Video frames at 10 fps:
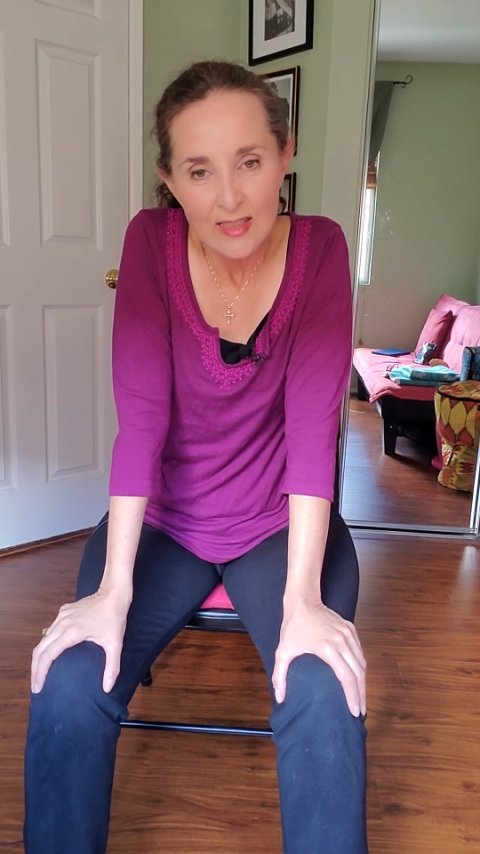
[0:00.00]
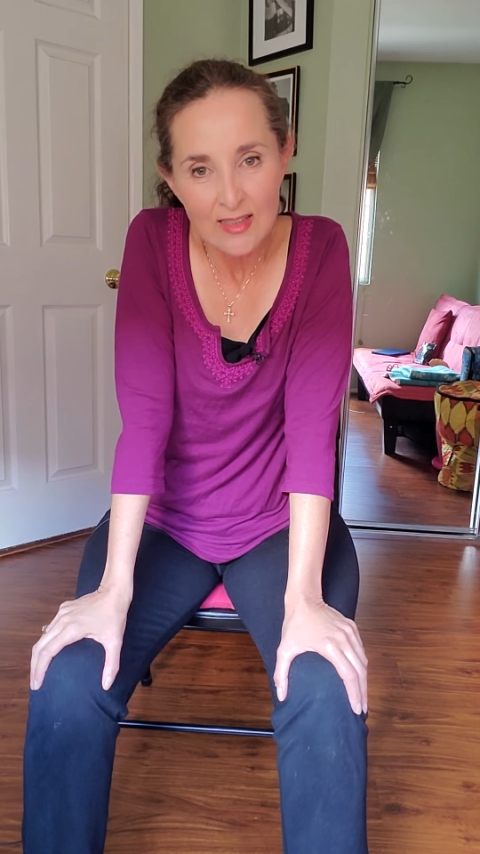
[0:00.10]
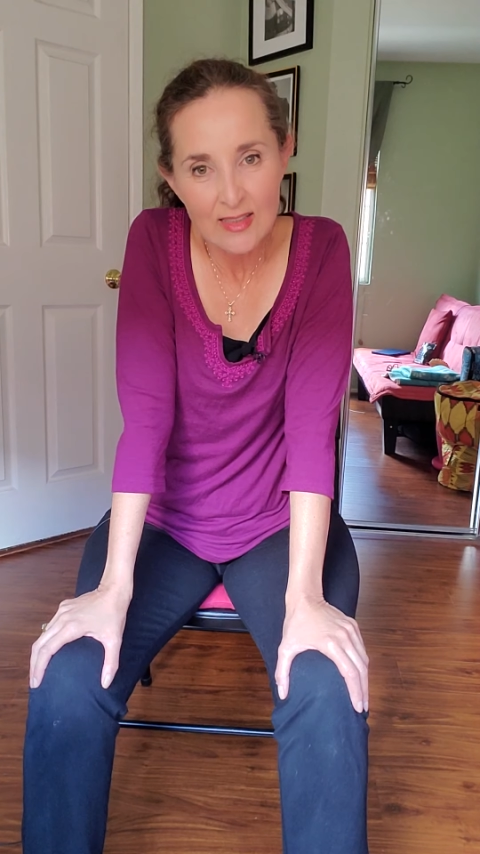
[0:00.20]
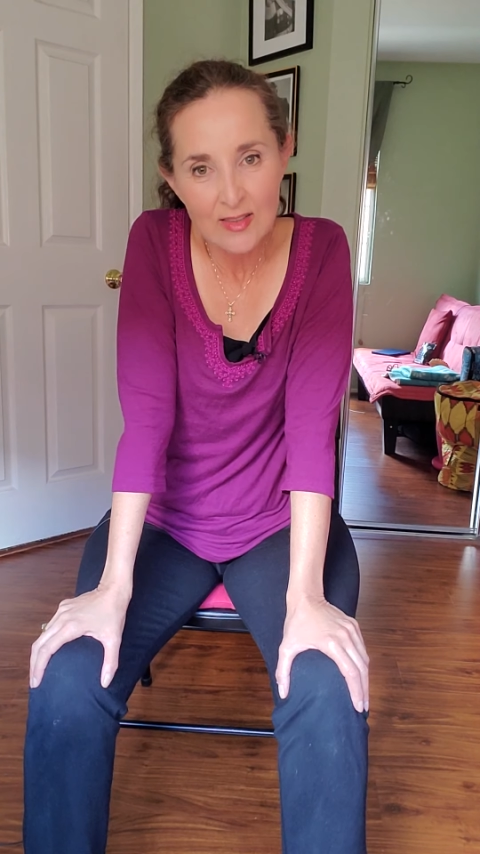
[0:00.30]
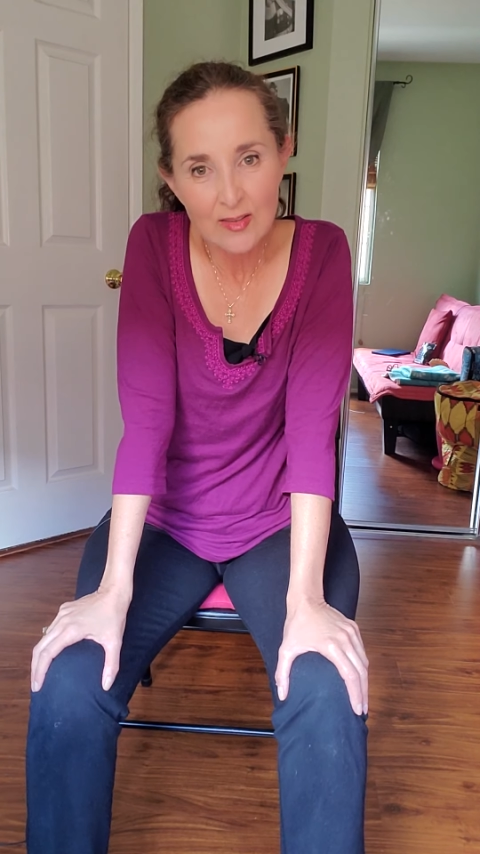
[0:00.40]

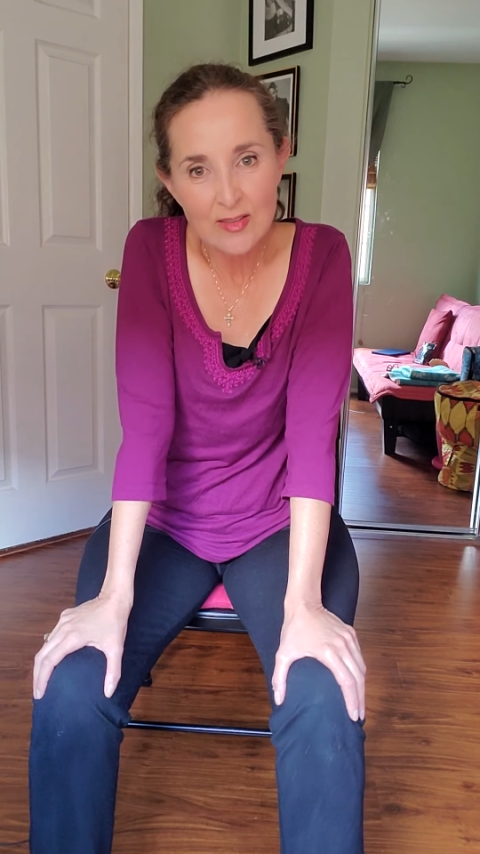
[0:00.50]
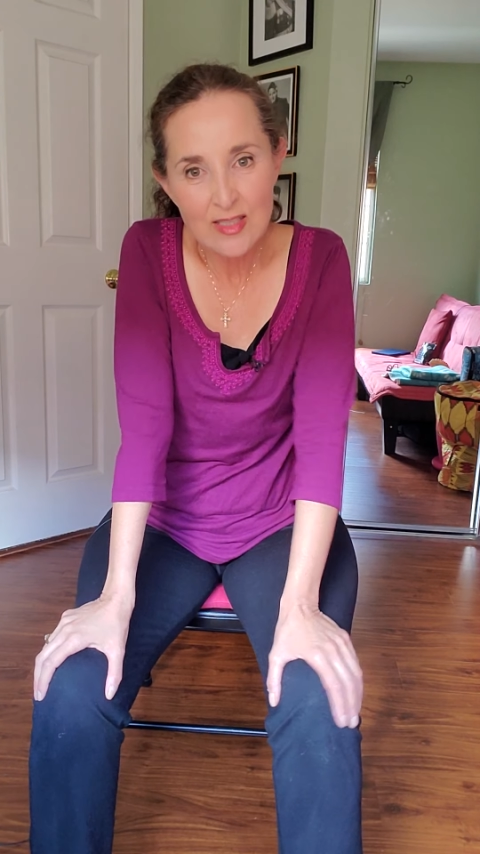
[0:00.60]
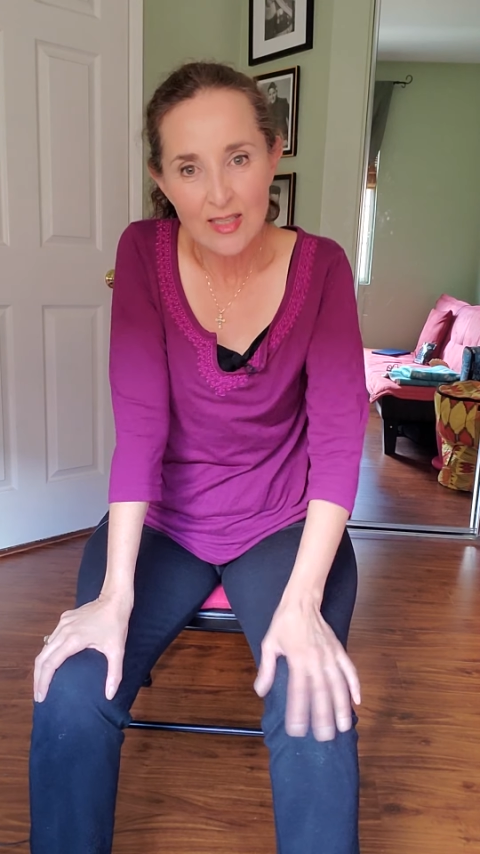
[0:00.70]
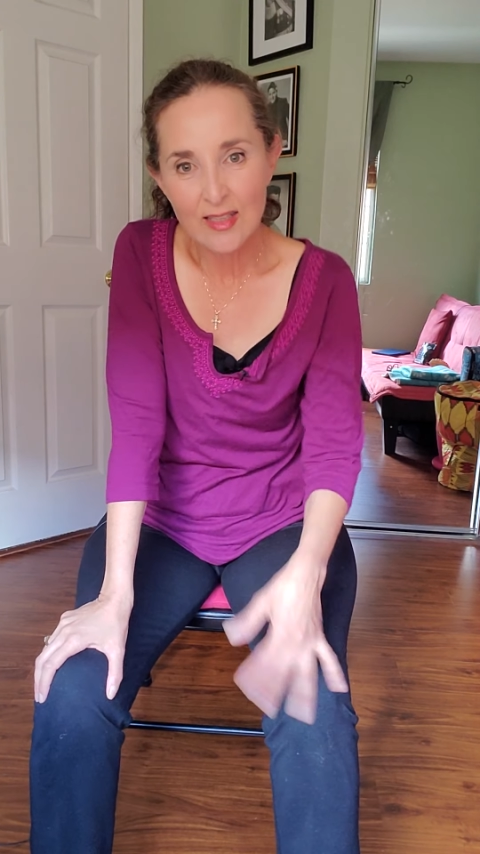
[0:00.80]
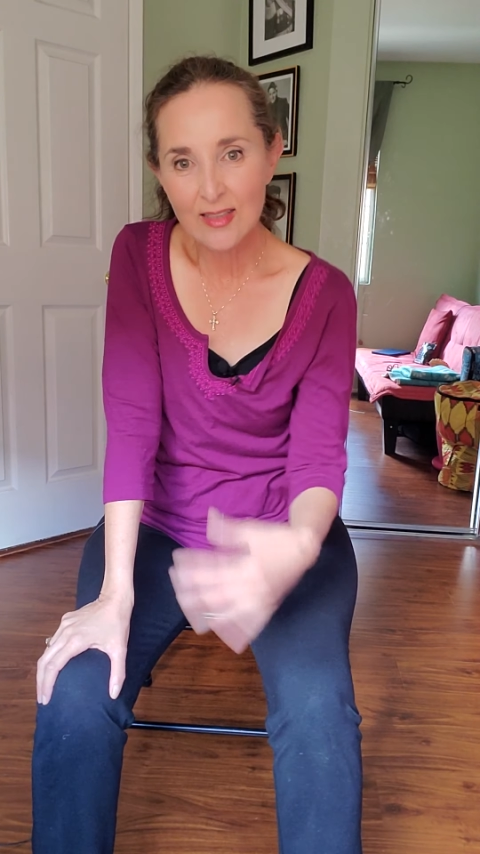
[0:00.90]

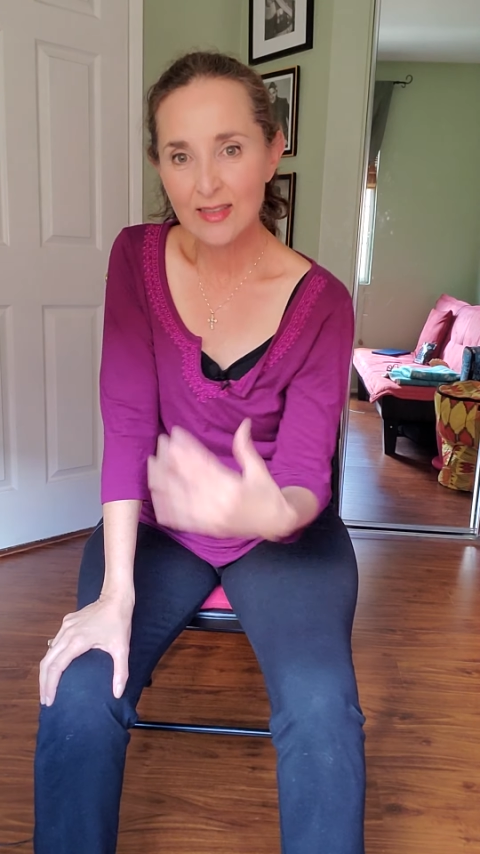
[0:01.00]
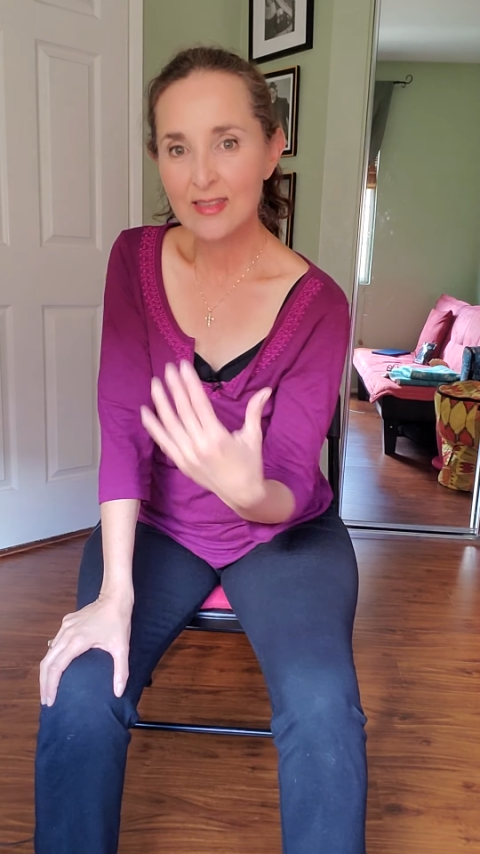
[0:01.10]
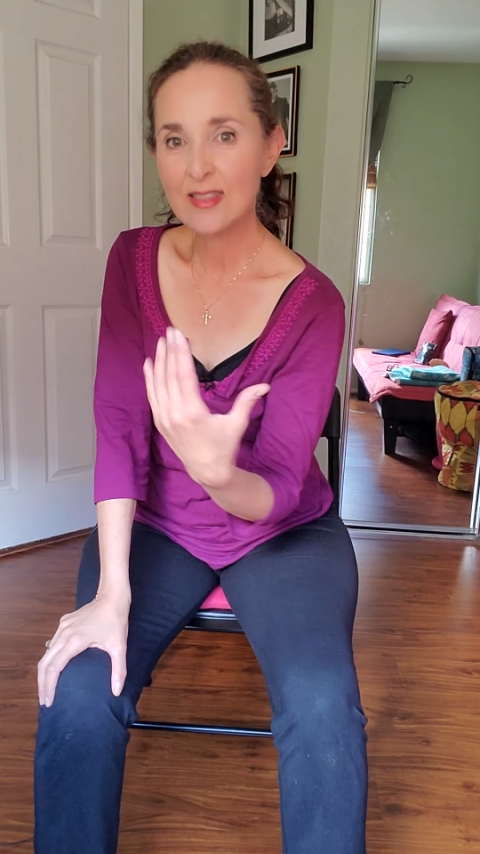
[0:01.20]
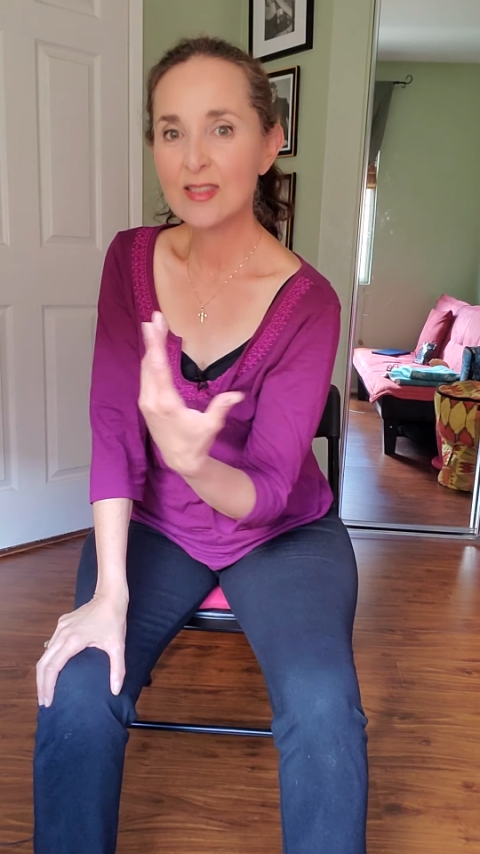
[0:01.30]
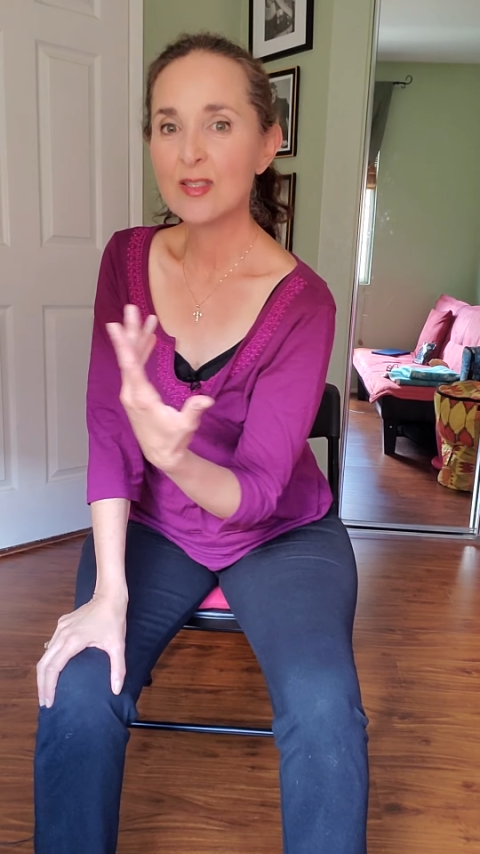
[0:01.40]
yielding
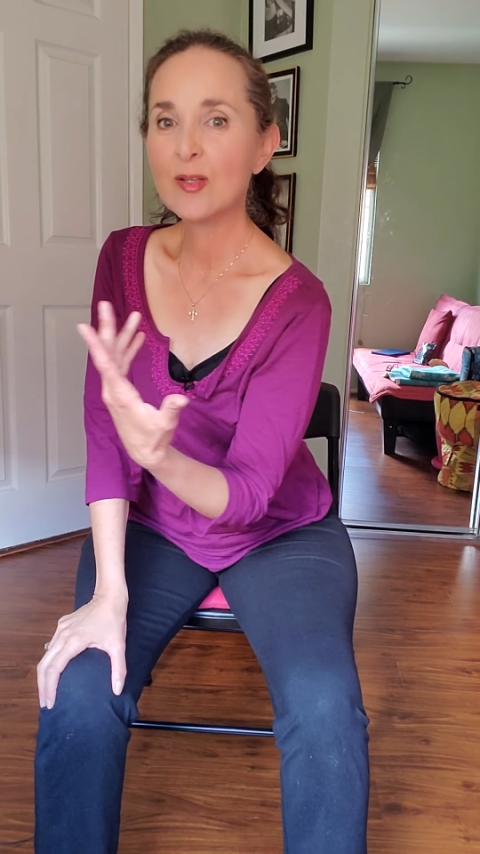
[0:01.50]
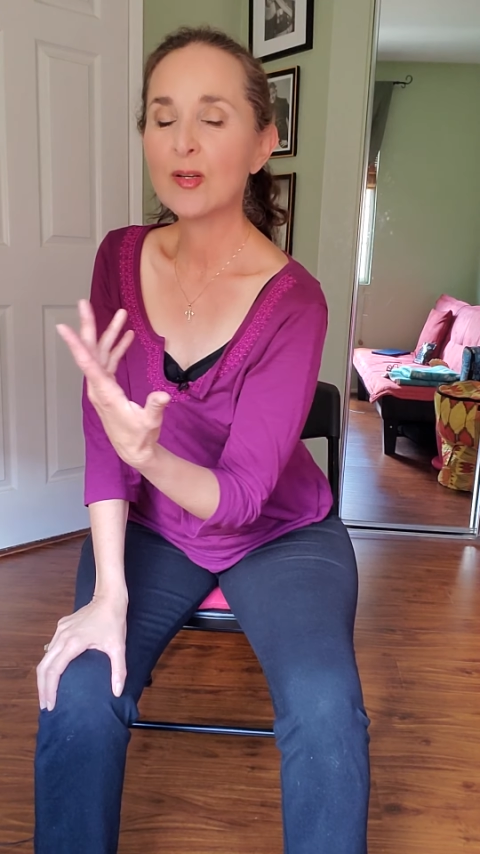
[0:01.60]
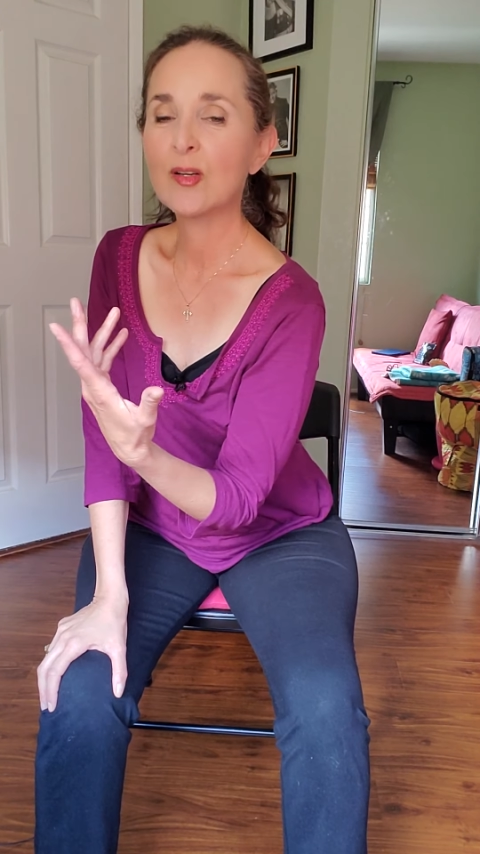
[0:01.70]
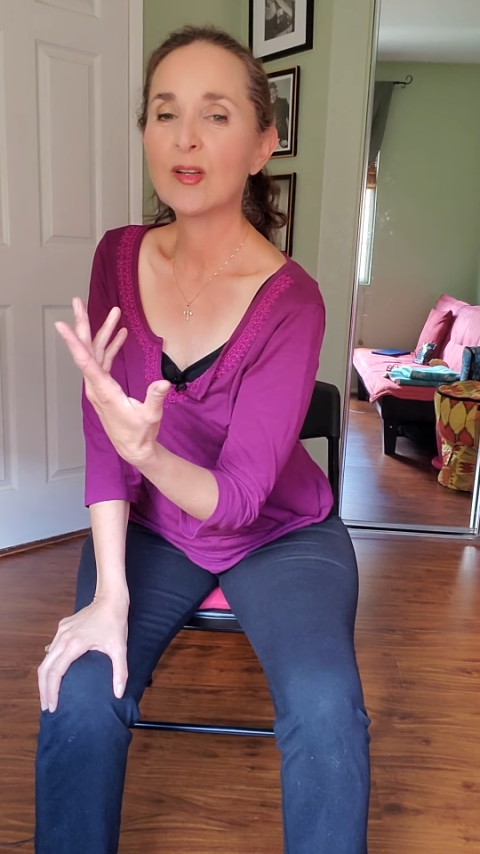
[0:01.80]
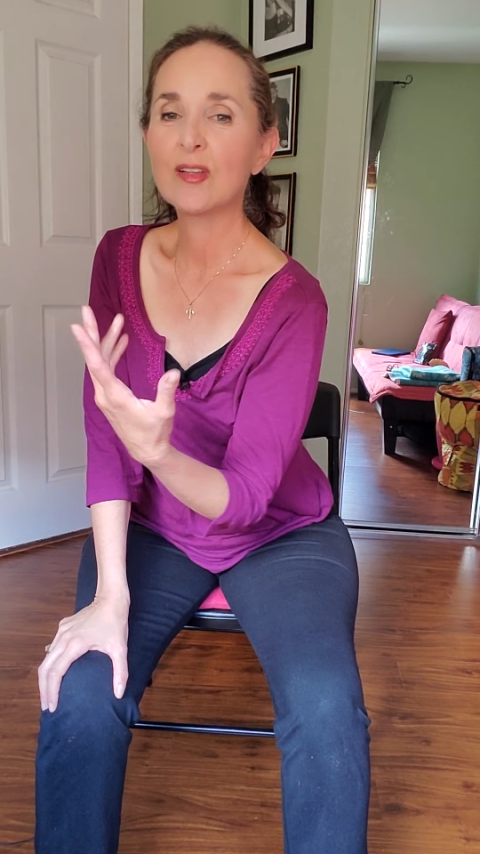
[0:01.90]
to
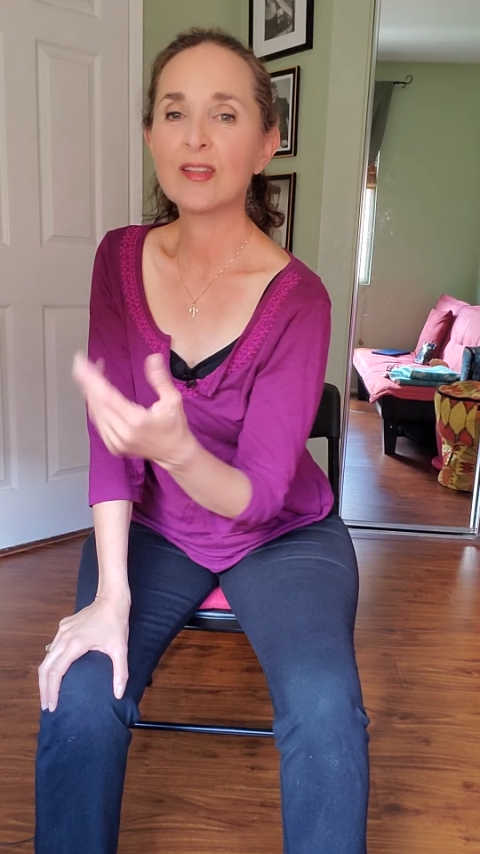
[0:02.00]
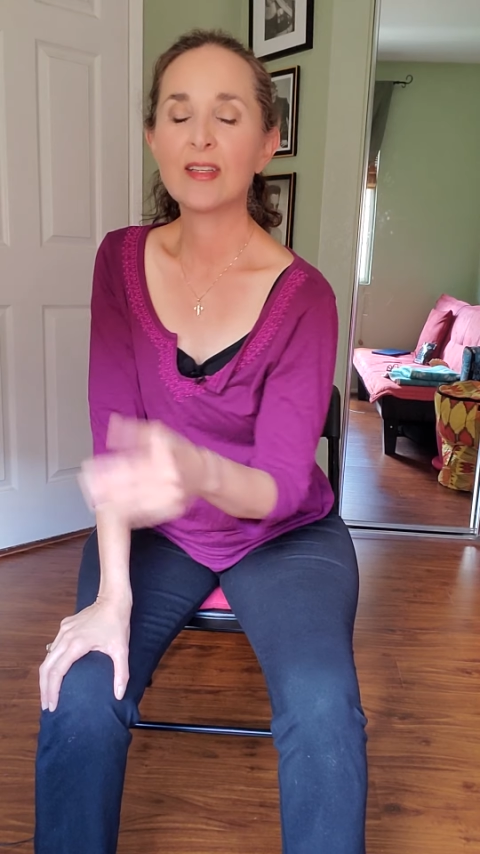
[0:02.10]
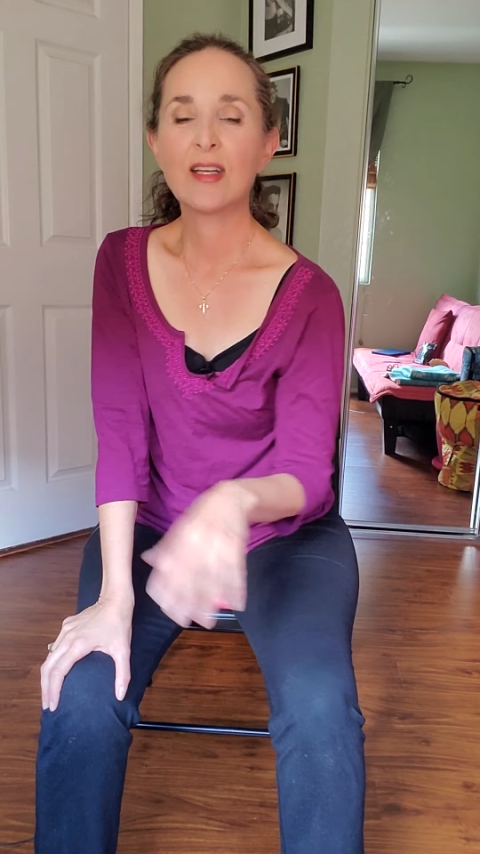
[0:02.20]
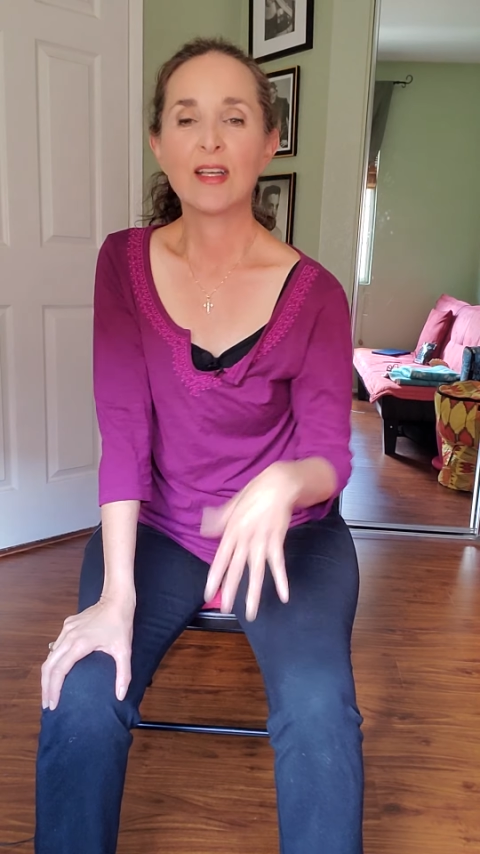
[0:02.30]
turn,